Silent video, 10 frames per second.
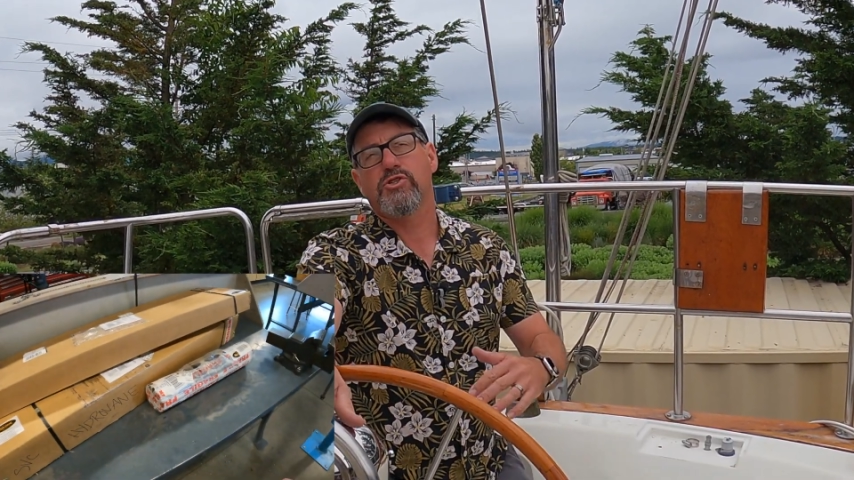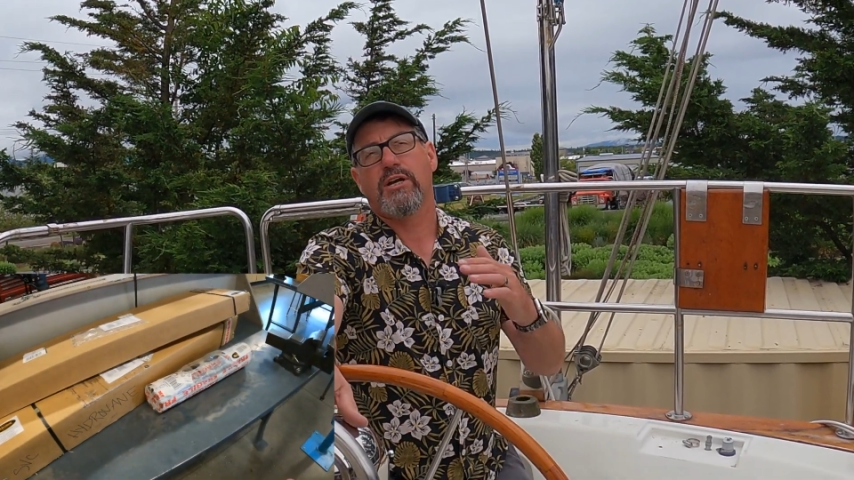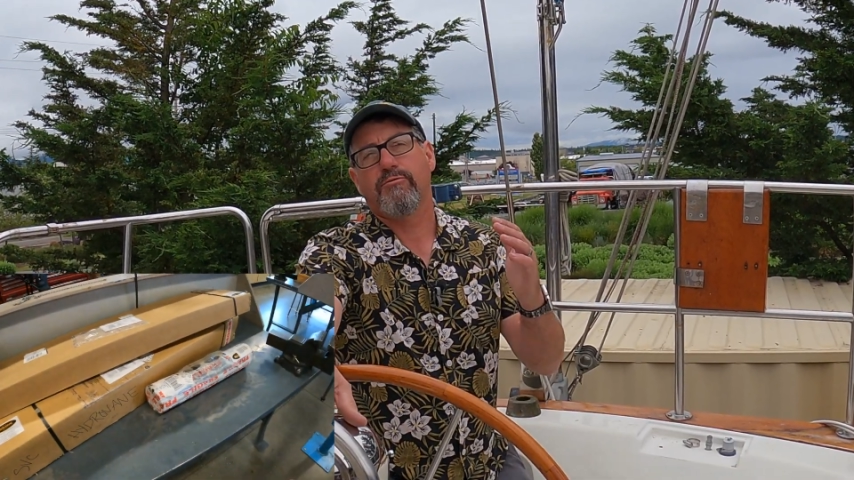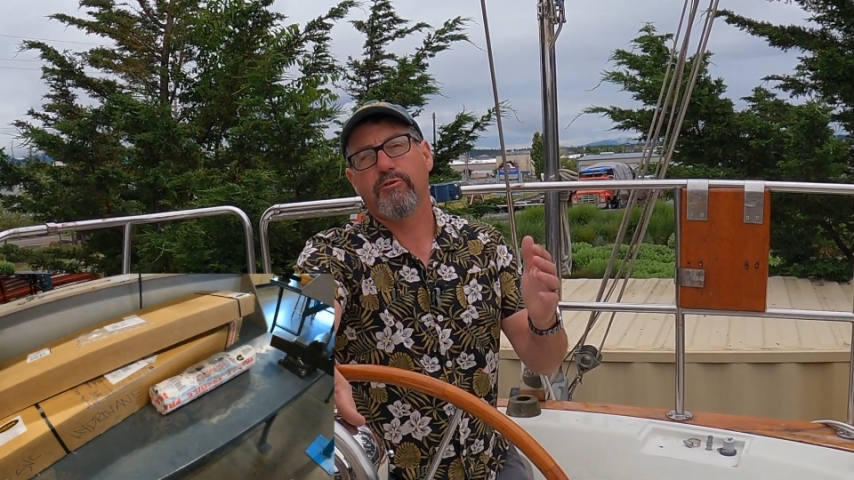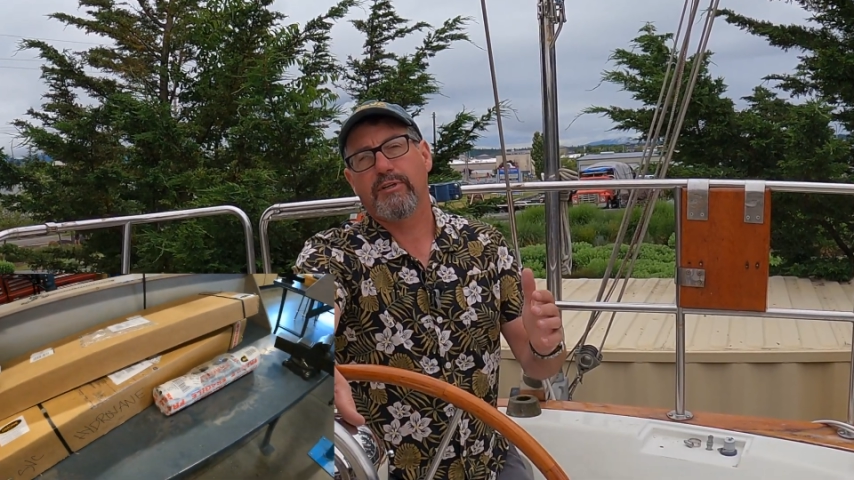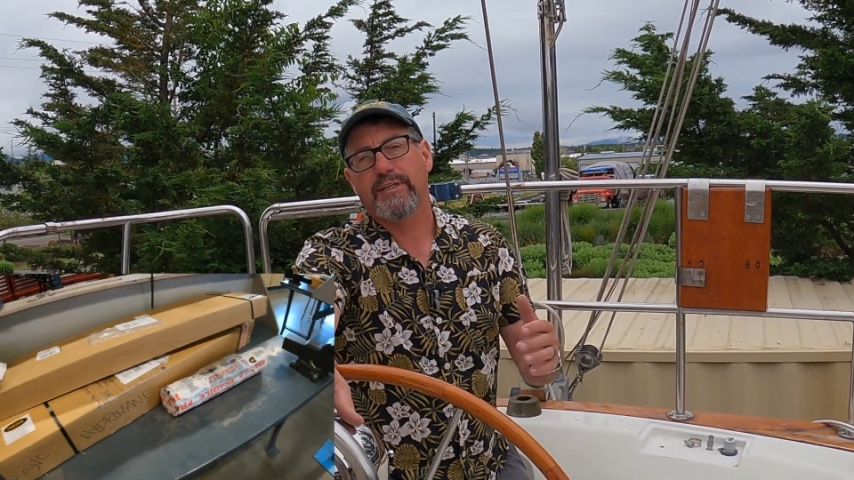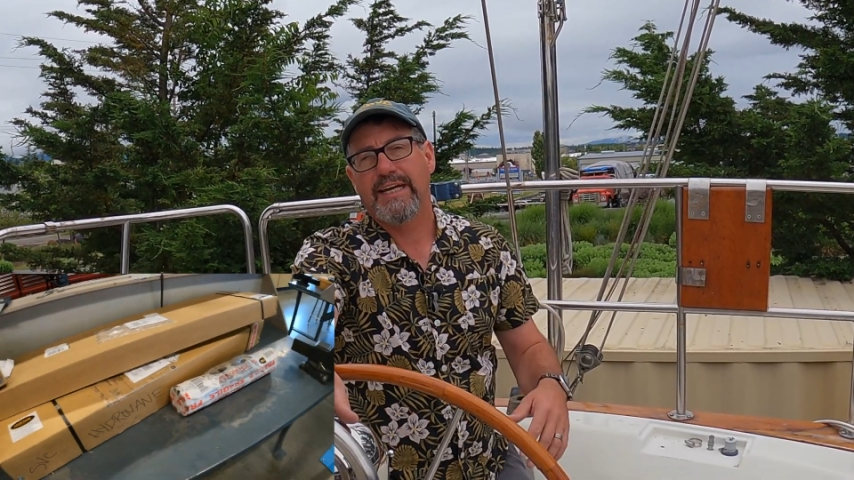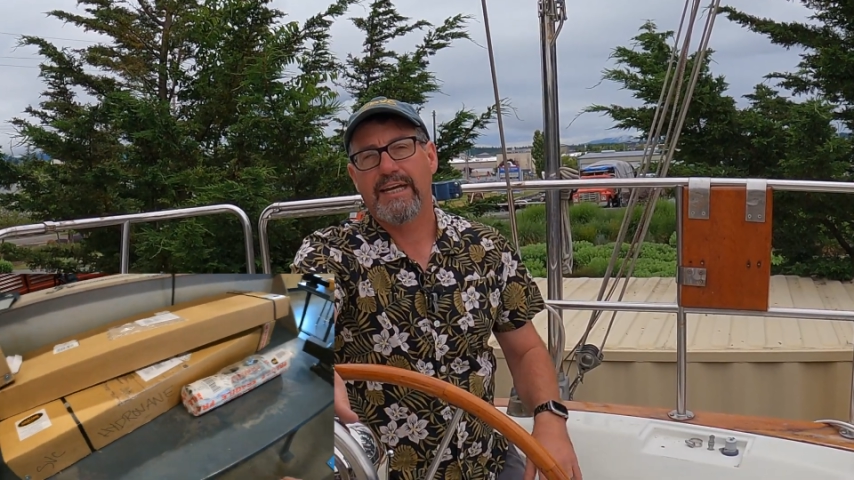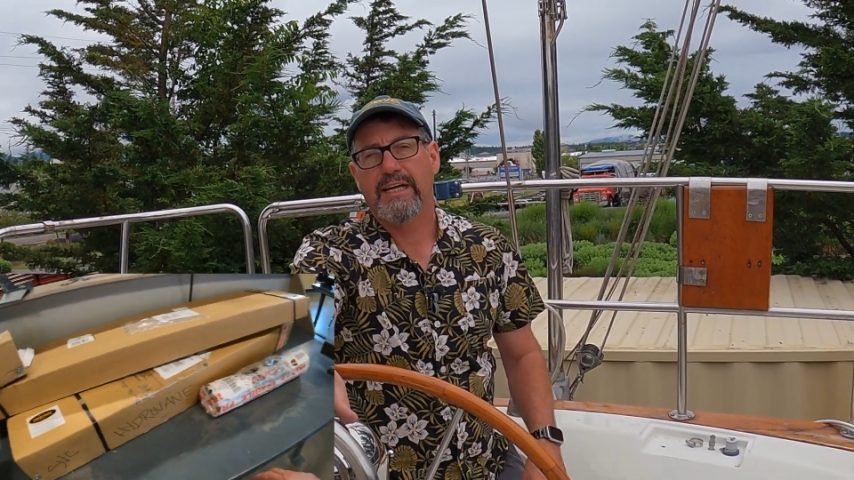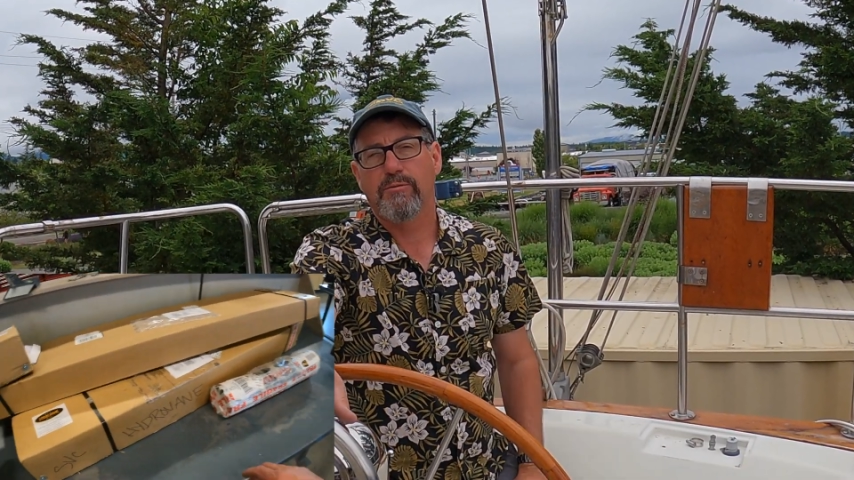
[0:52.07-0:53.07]
Jennifer
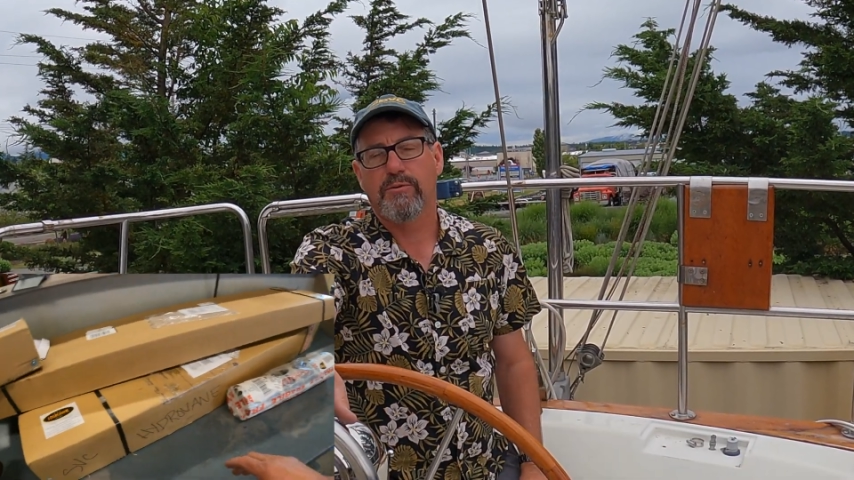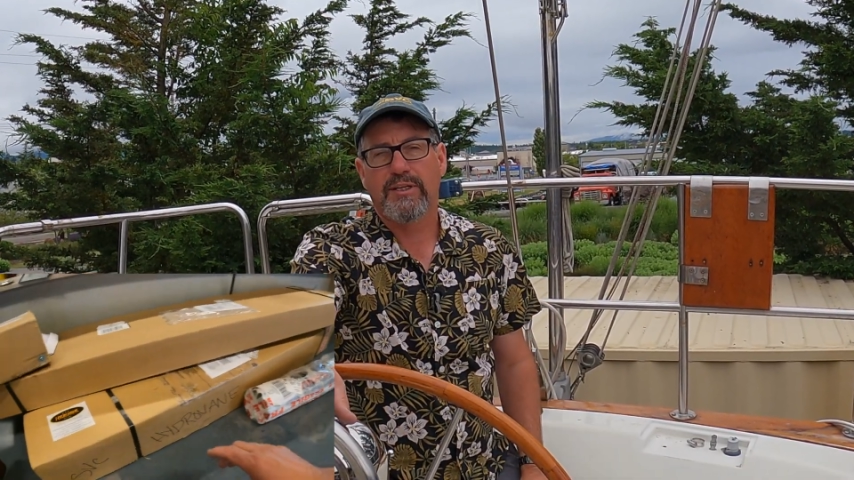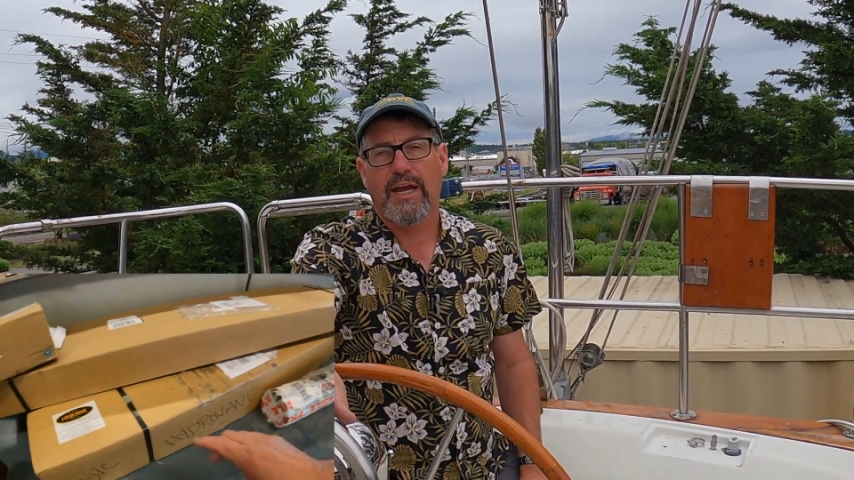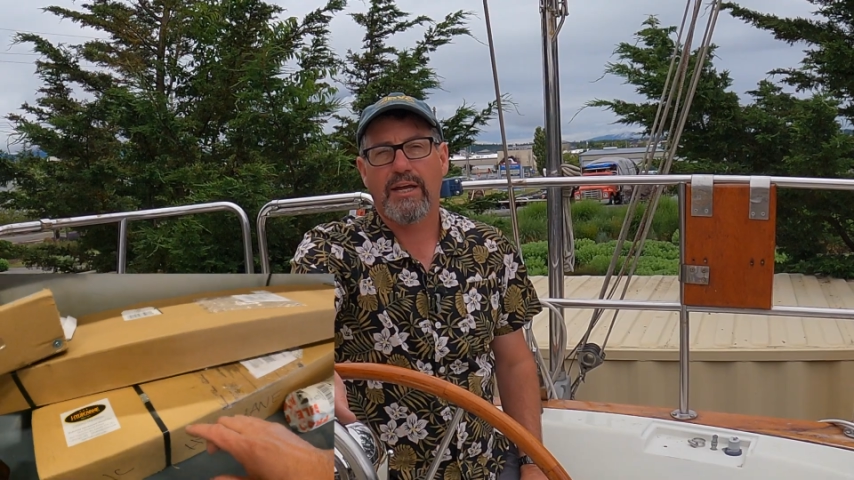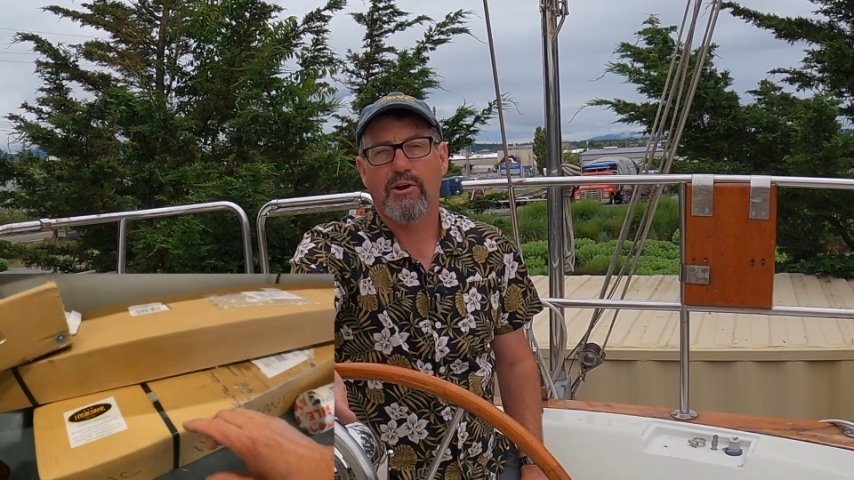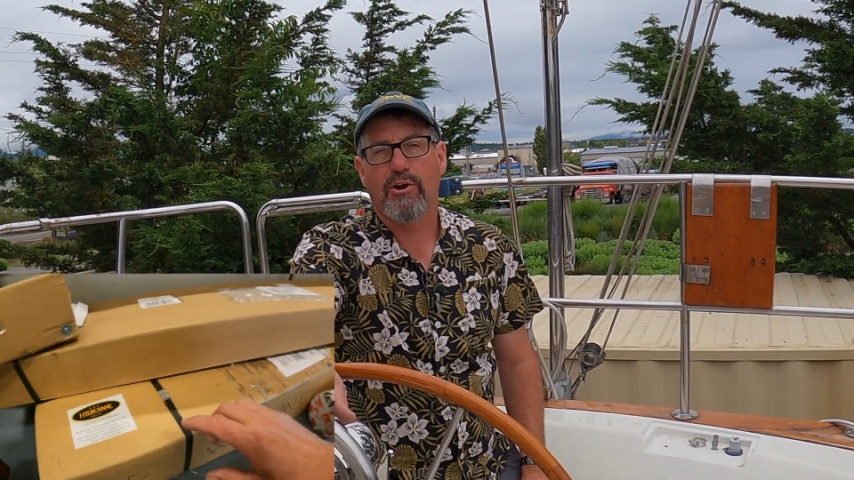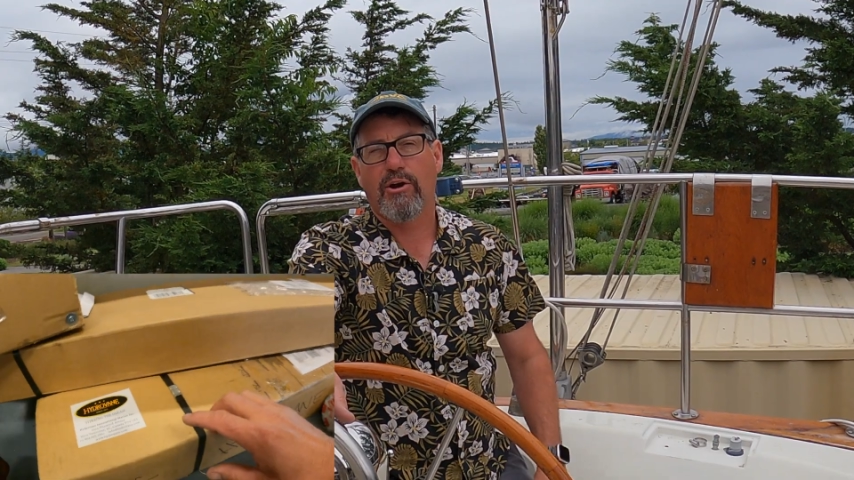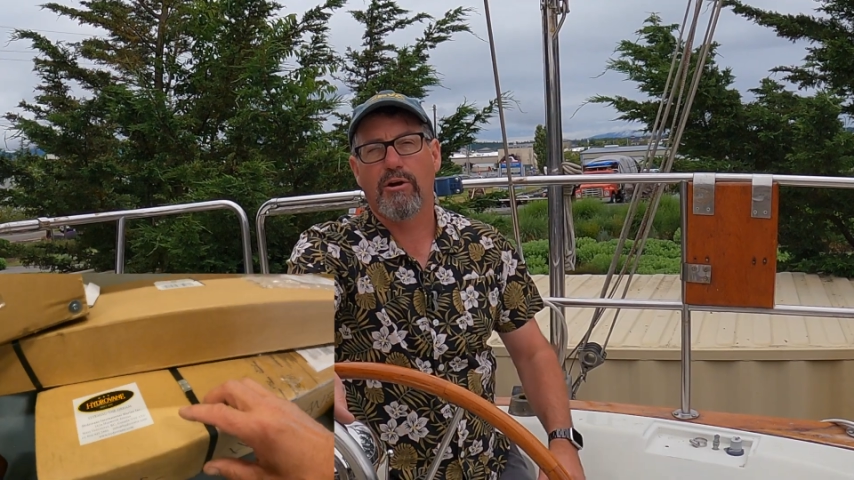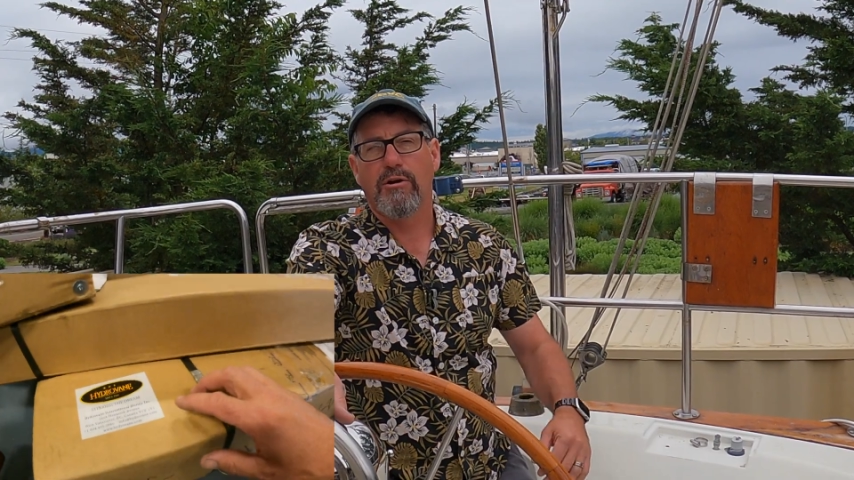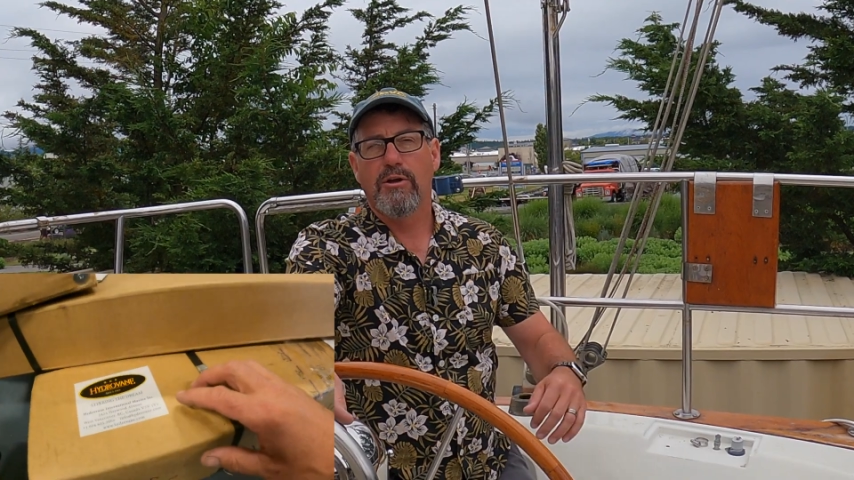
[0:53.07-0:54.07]
King with
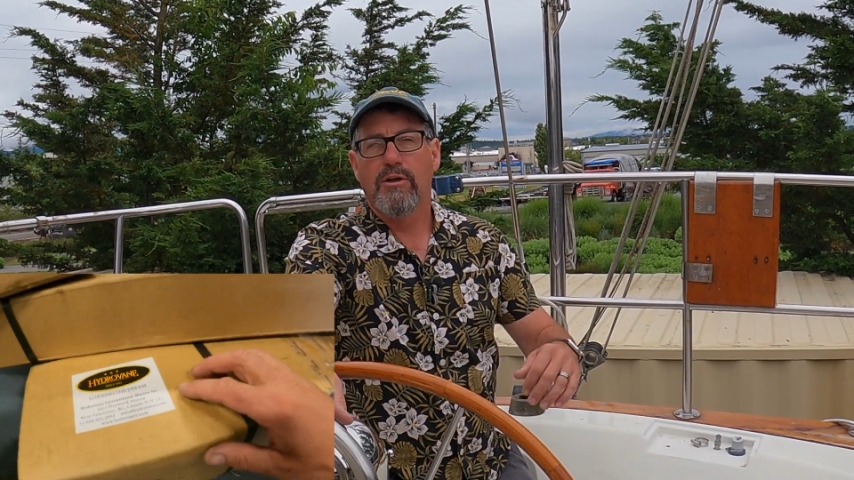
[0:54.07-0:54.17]
K&R.